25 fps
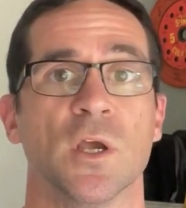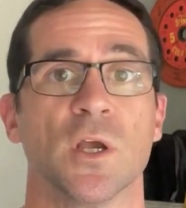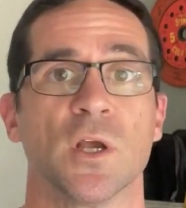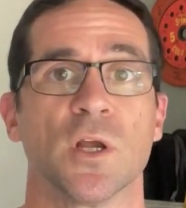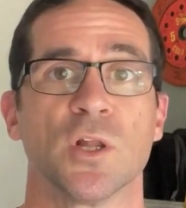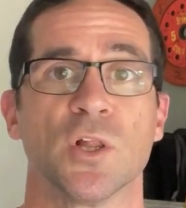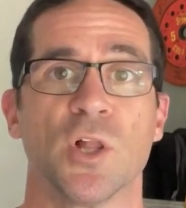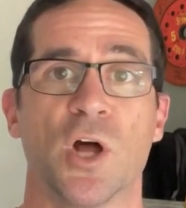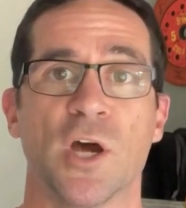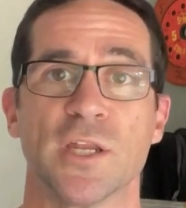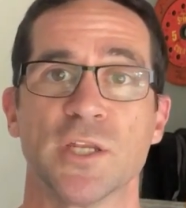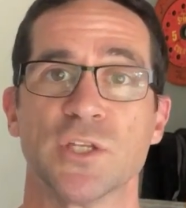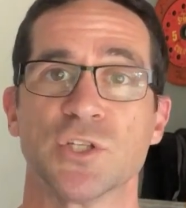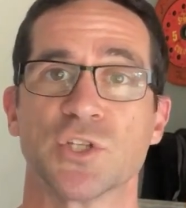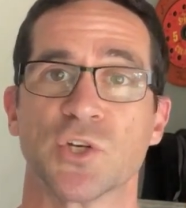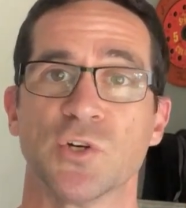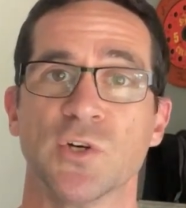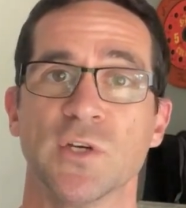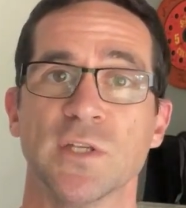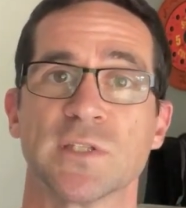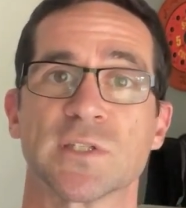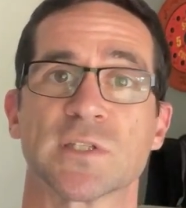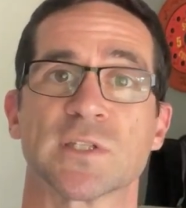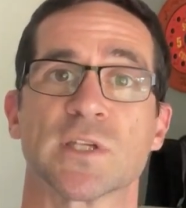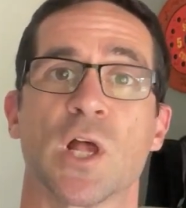Gliding
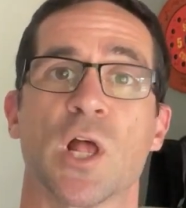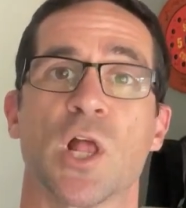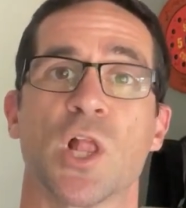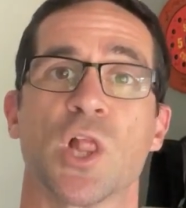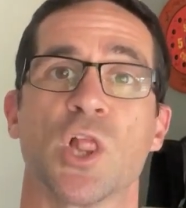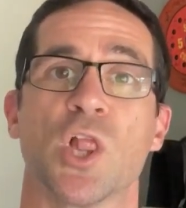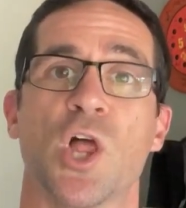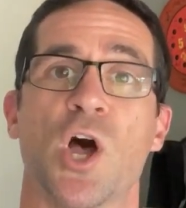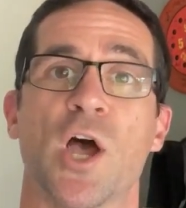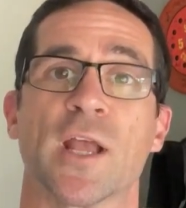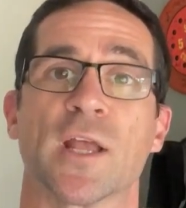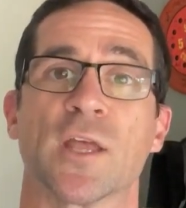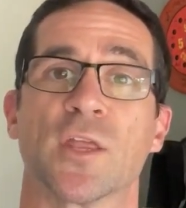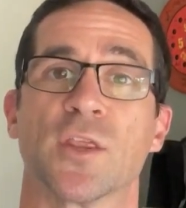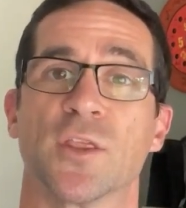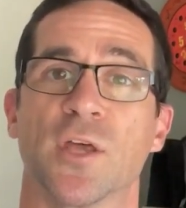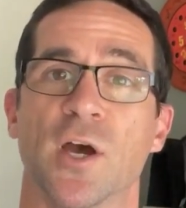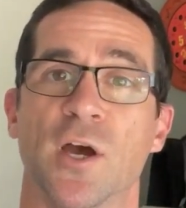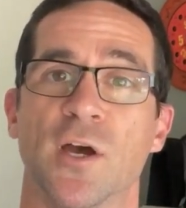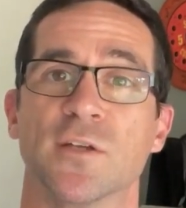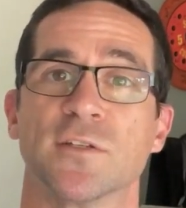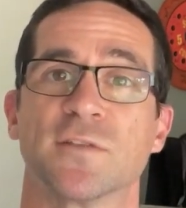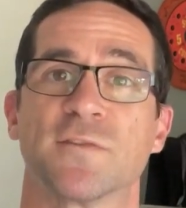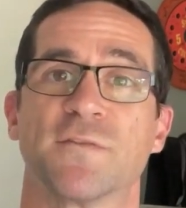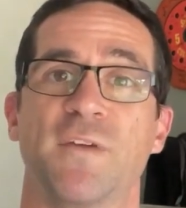joints, like
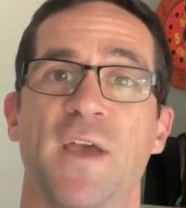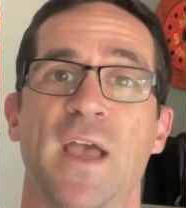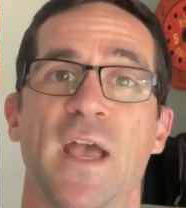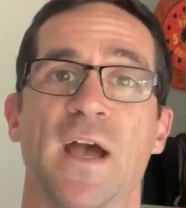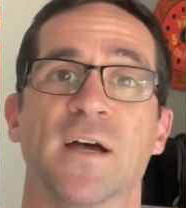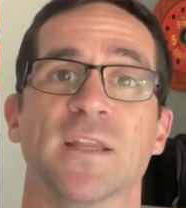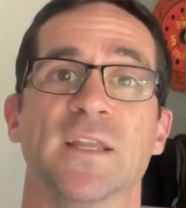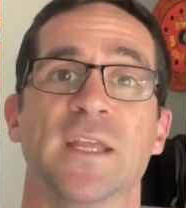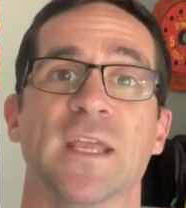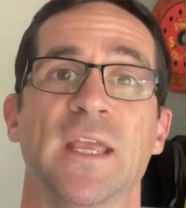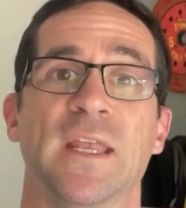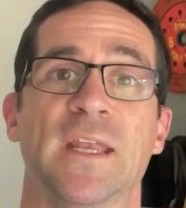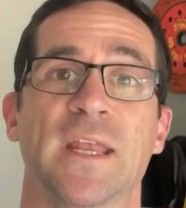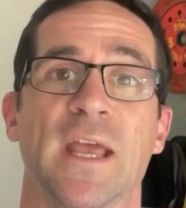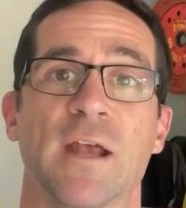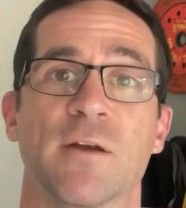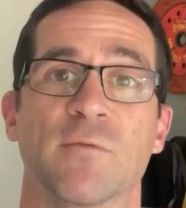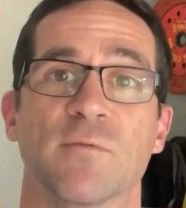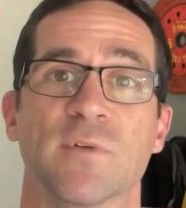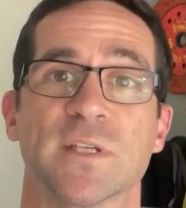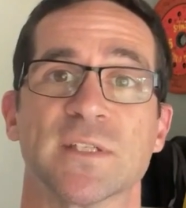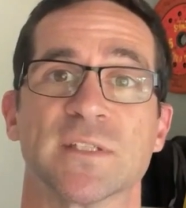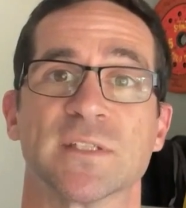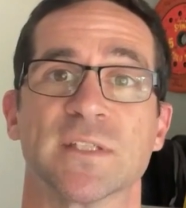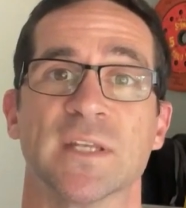those found in our
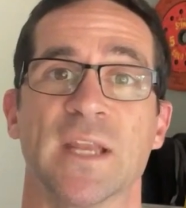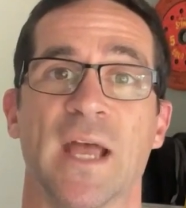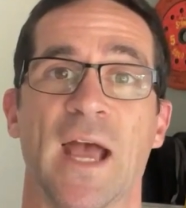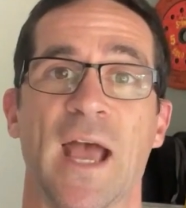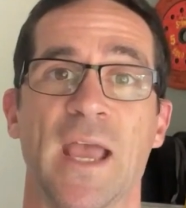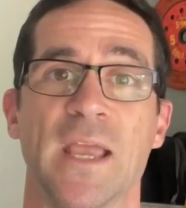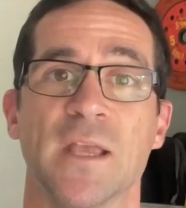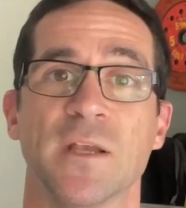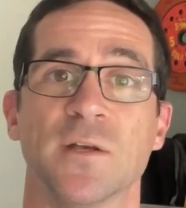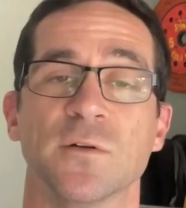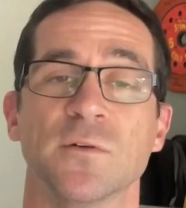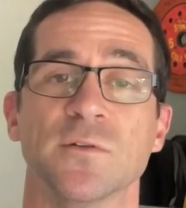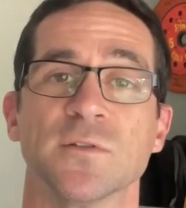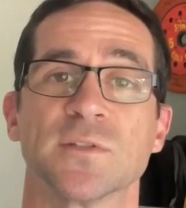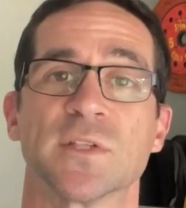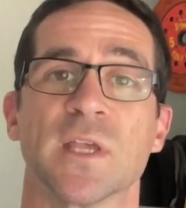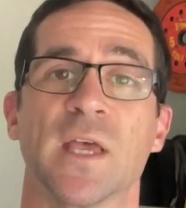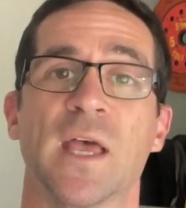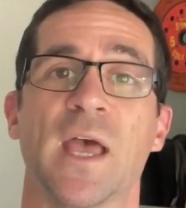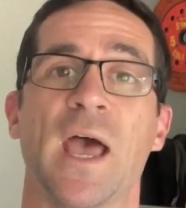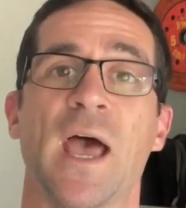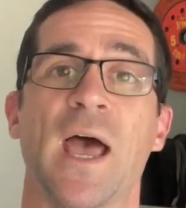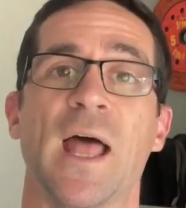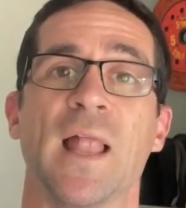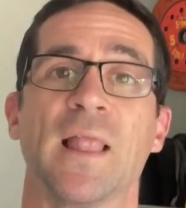wrists and ankles,
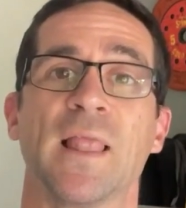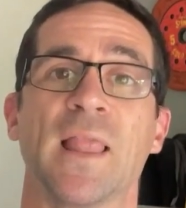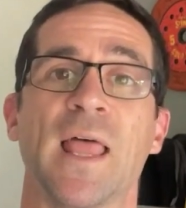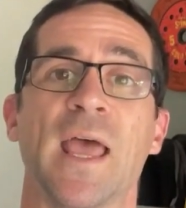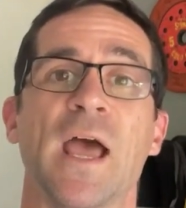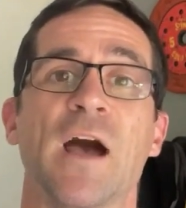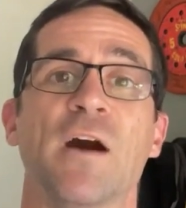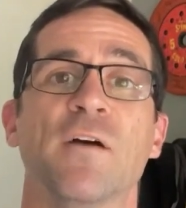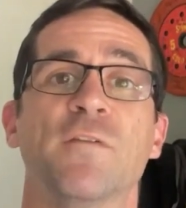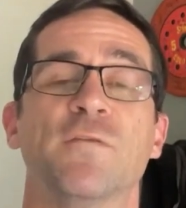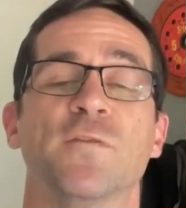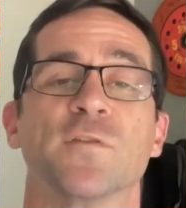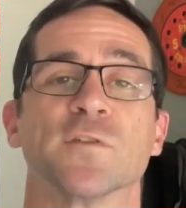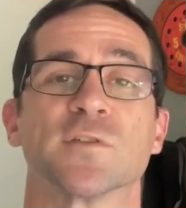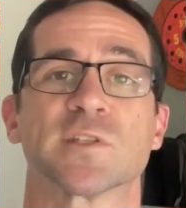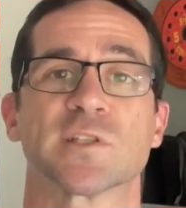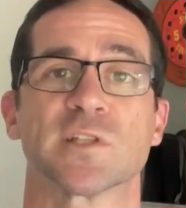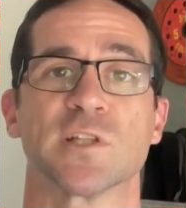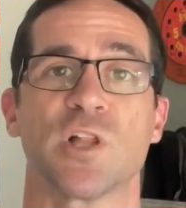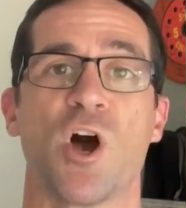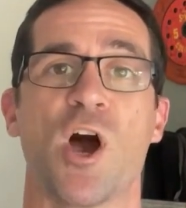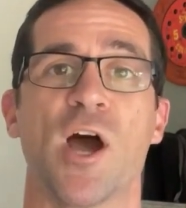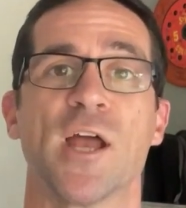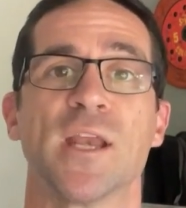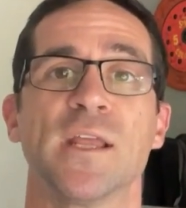allow for
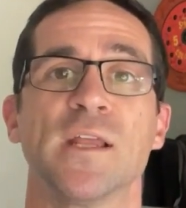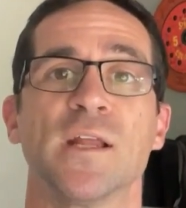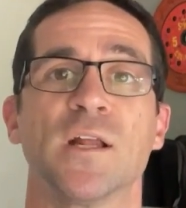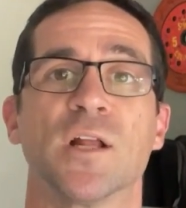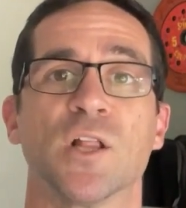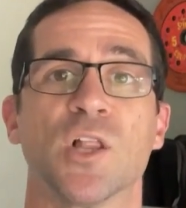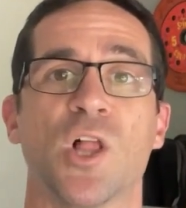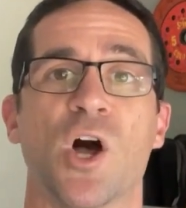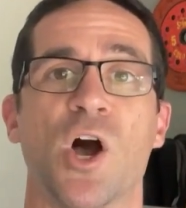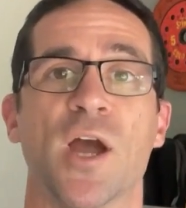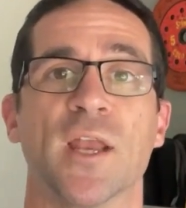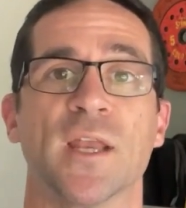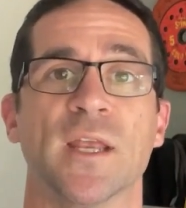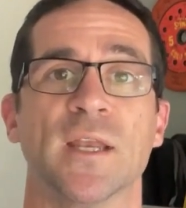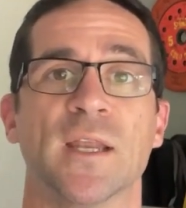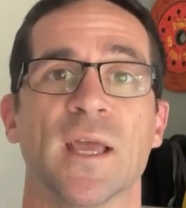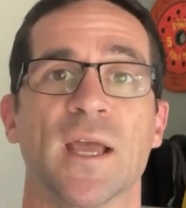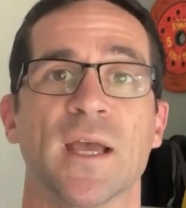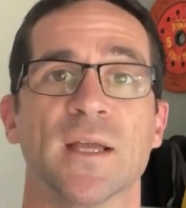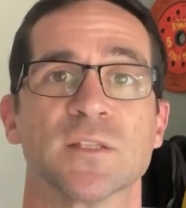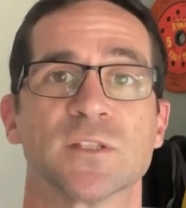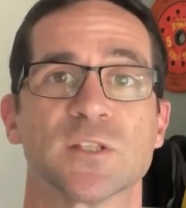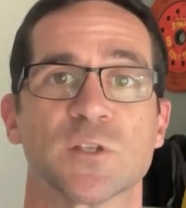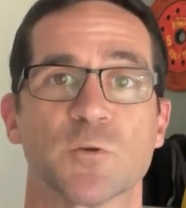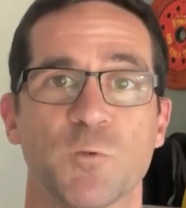sliding, gliding,
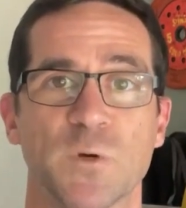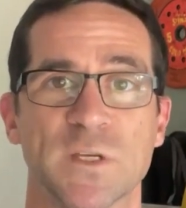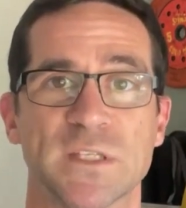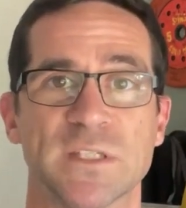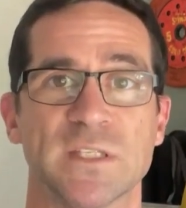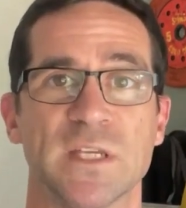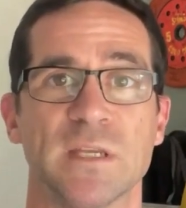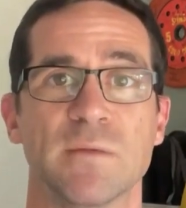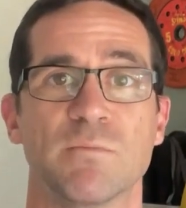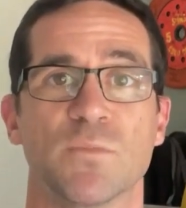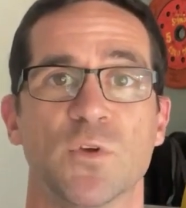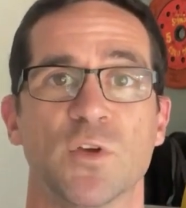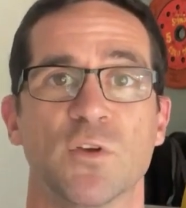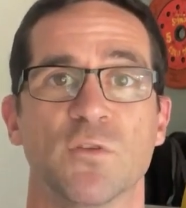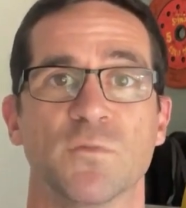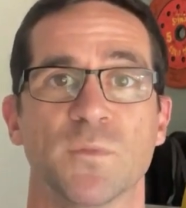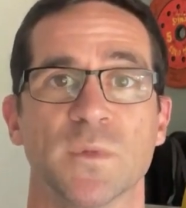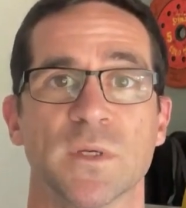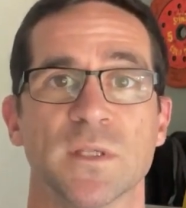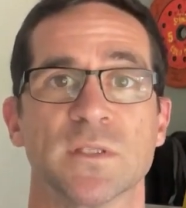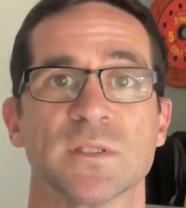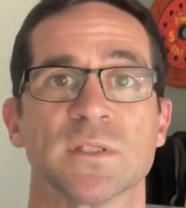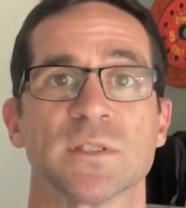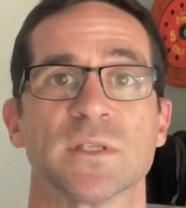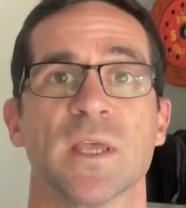and twisting
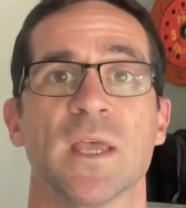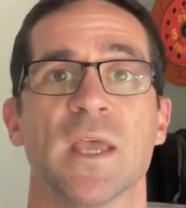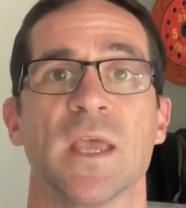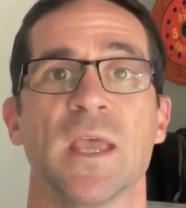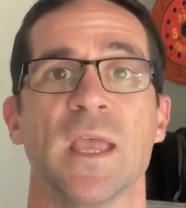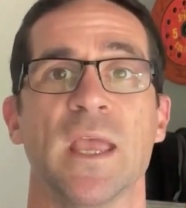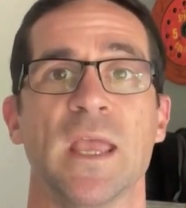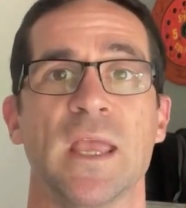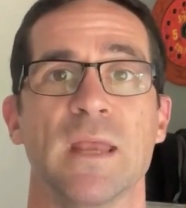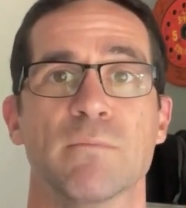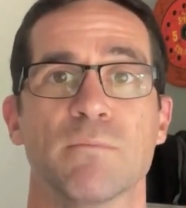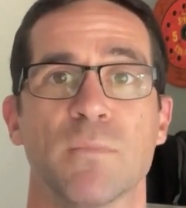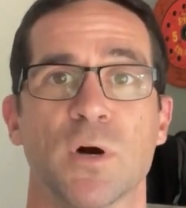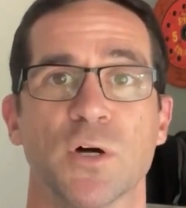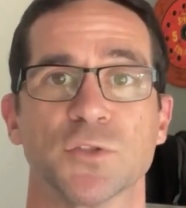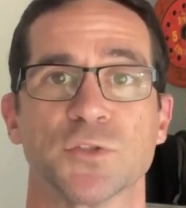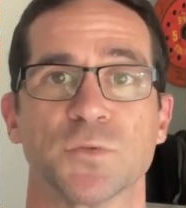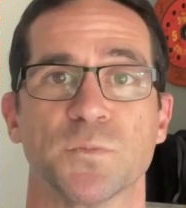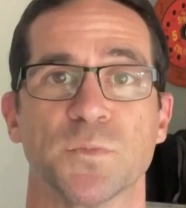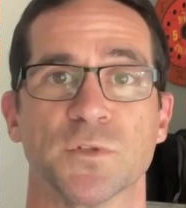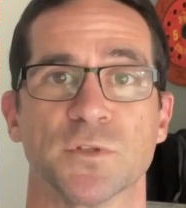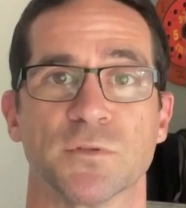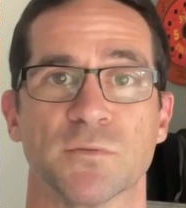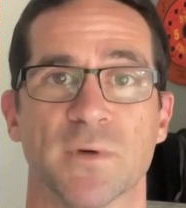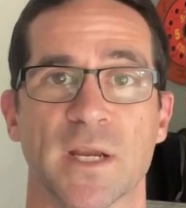movements in
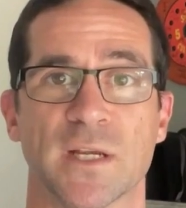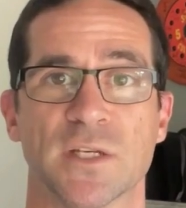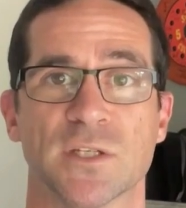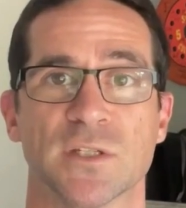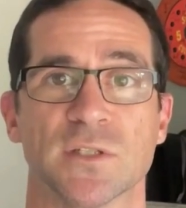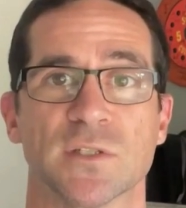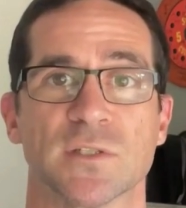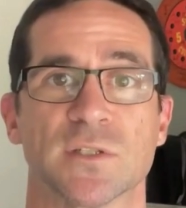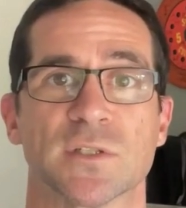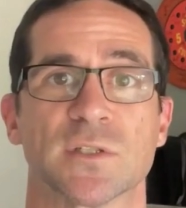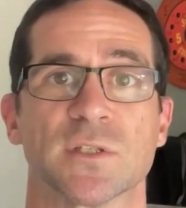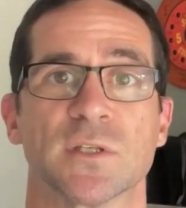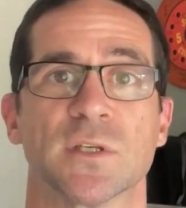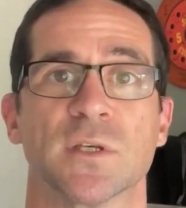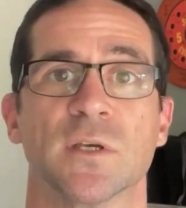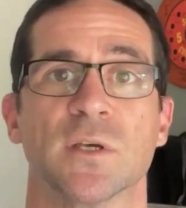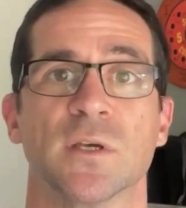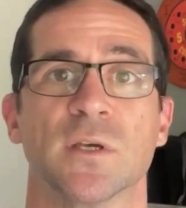multiple directions.